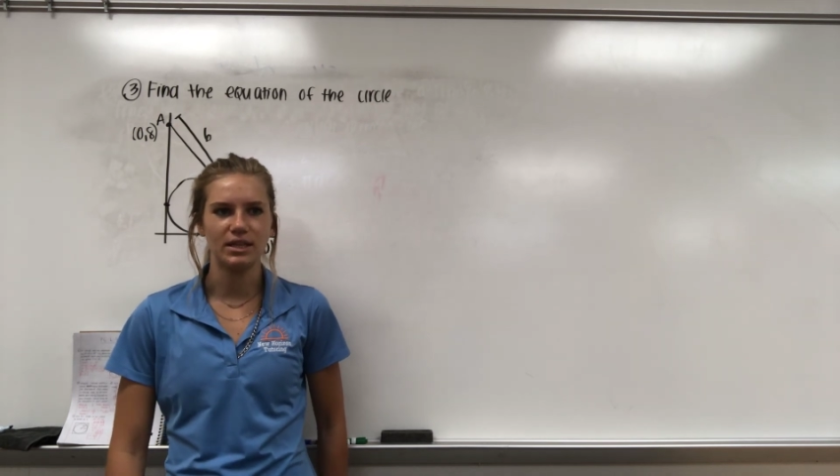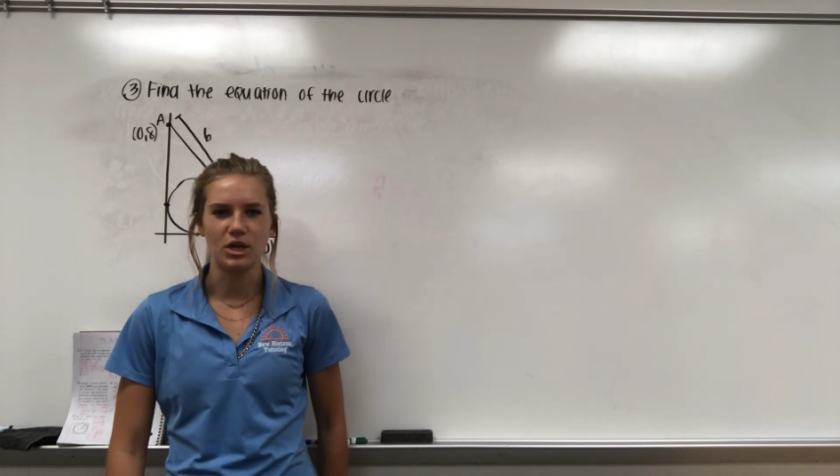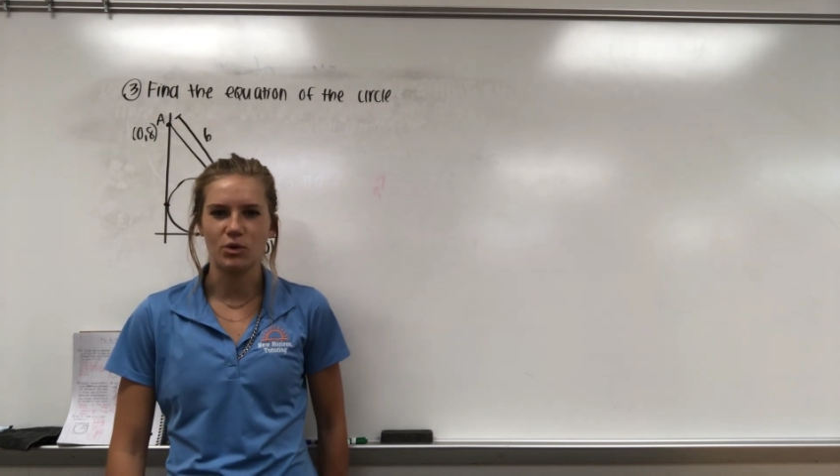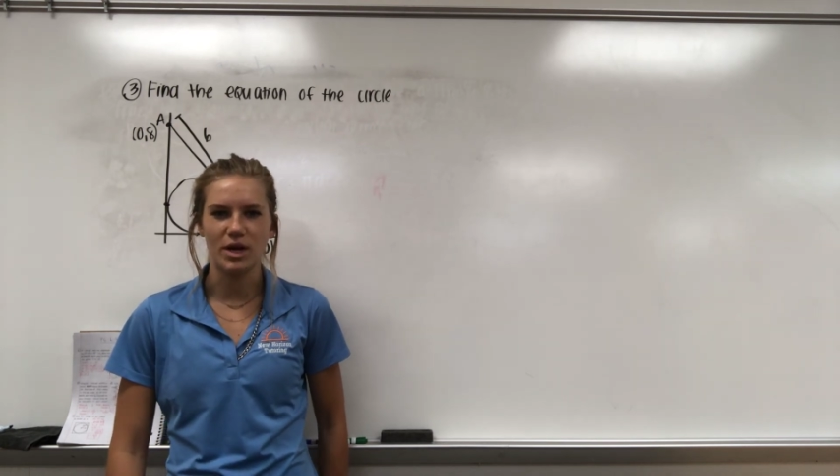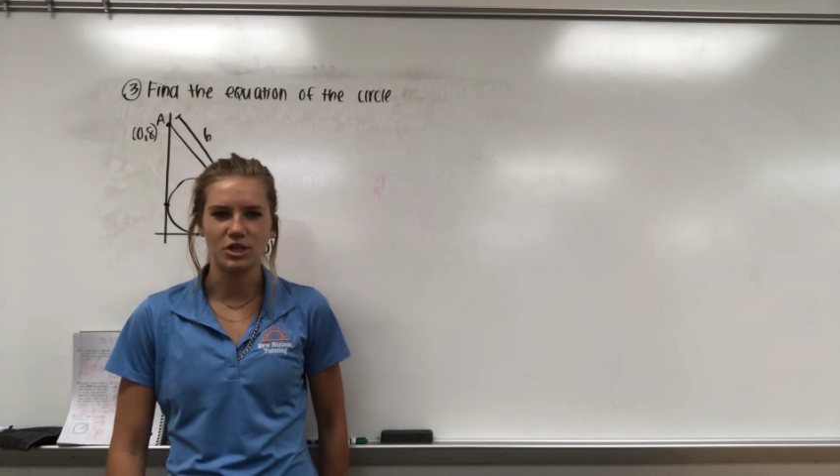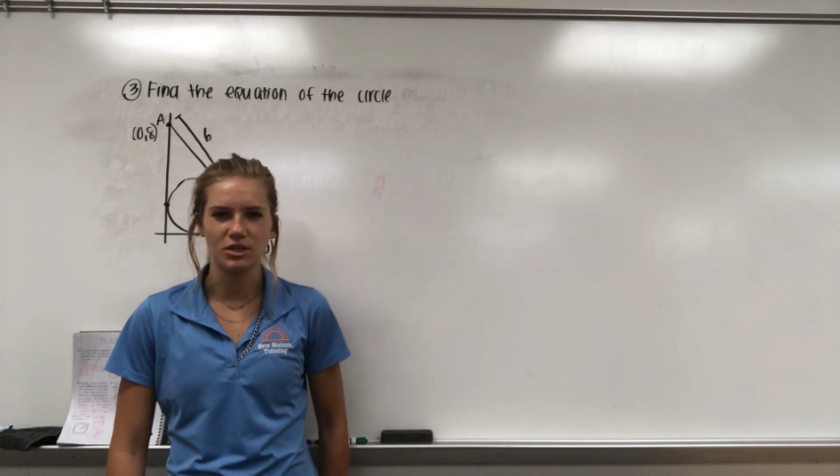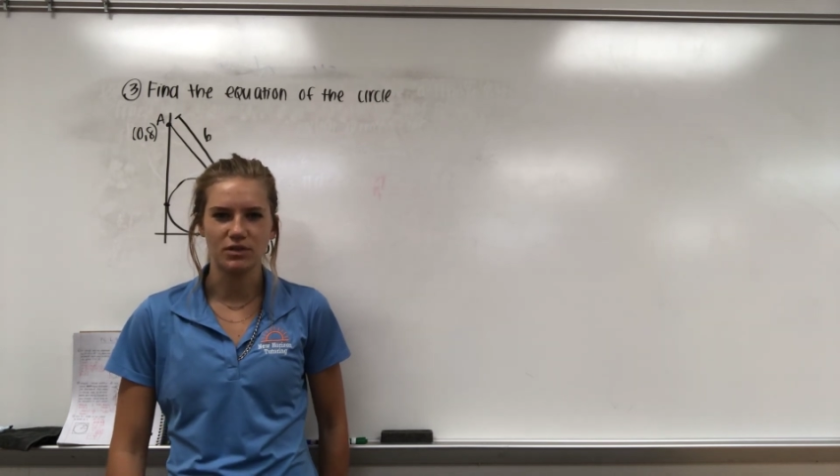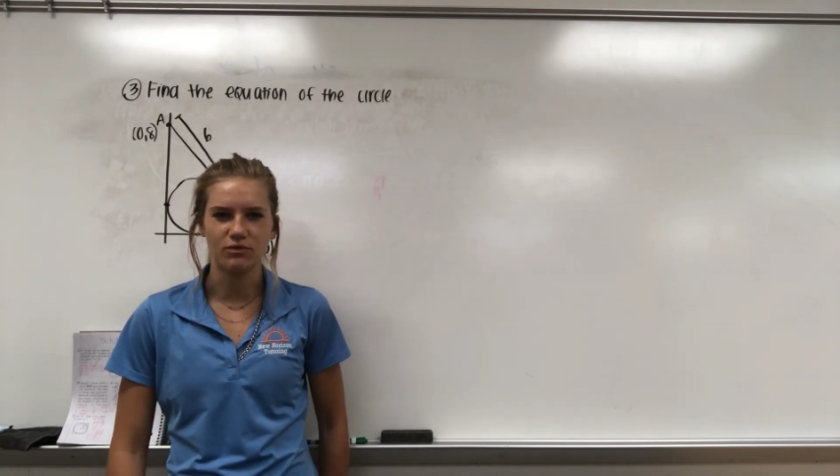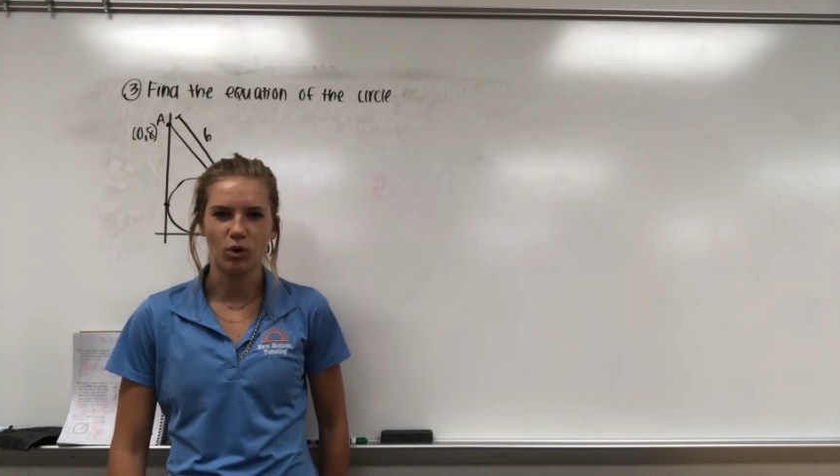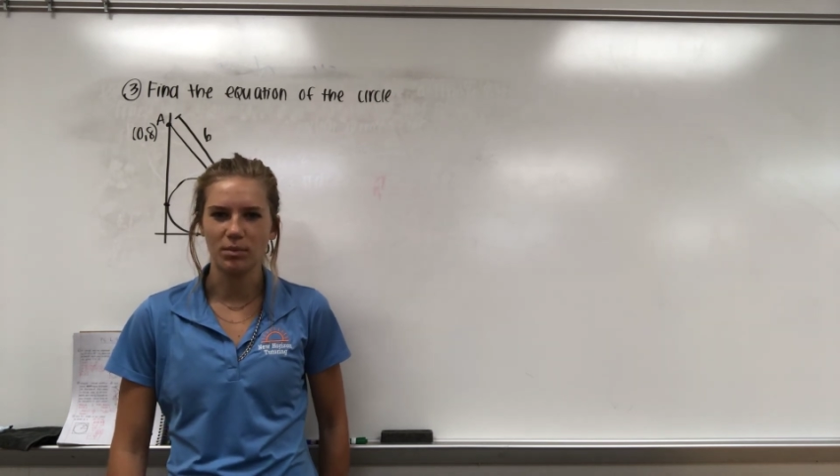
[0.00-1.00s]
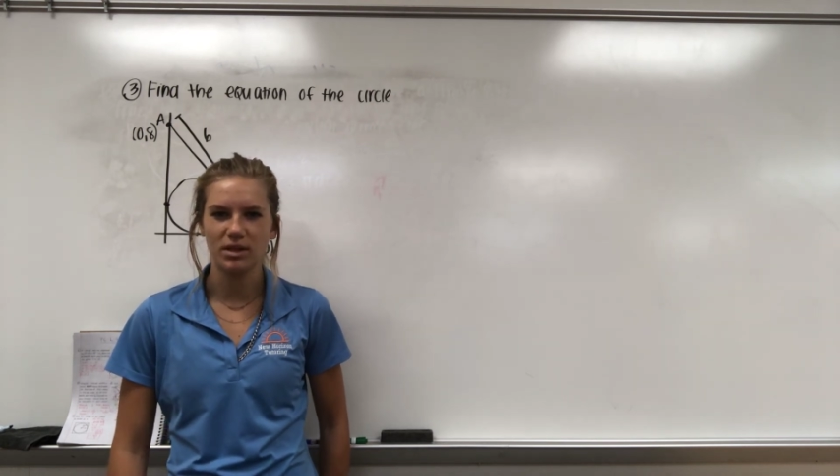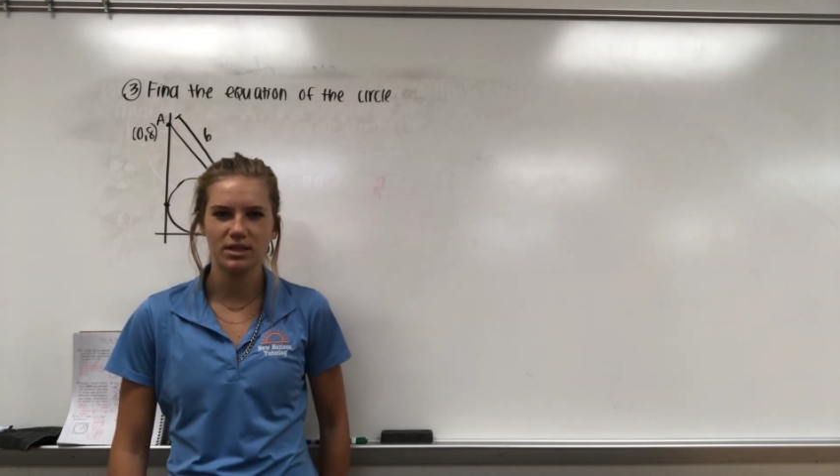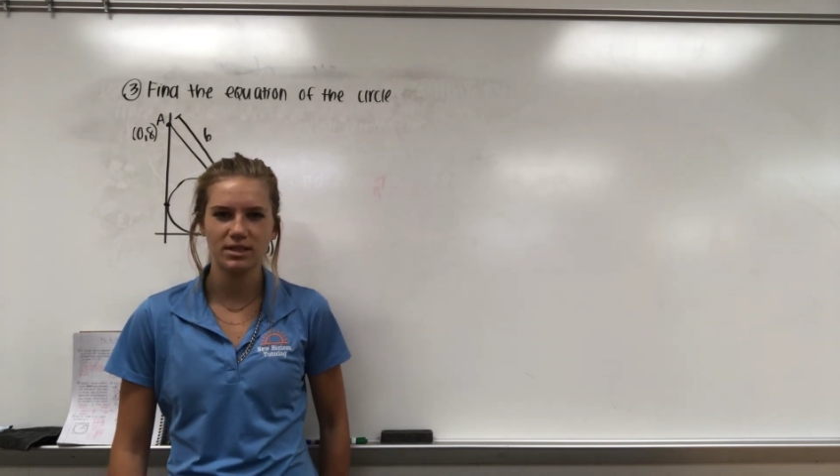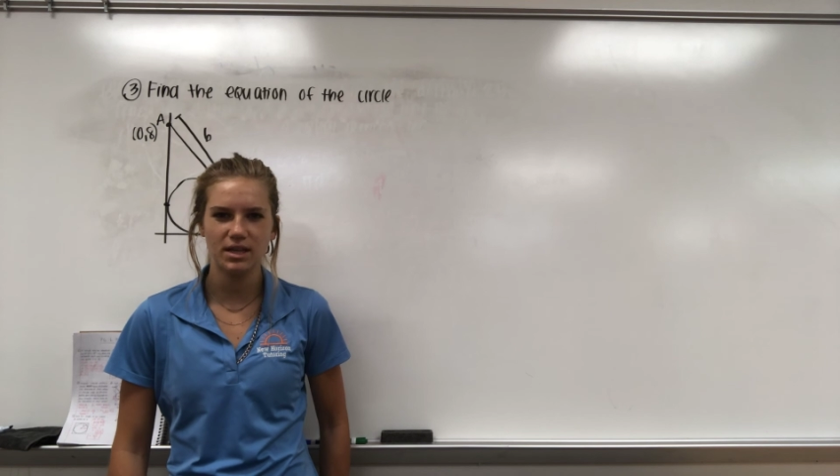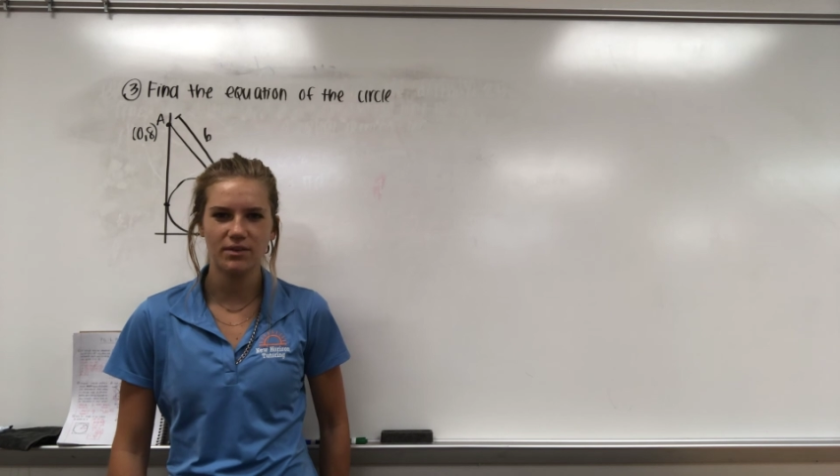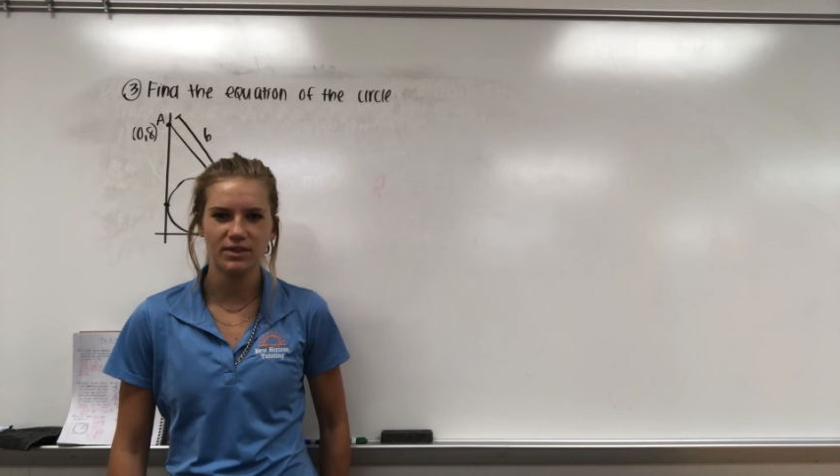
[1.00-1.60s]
the equations and formulas of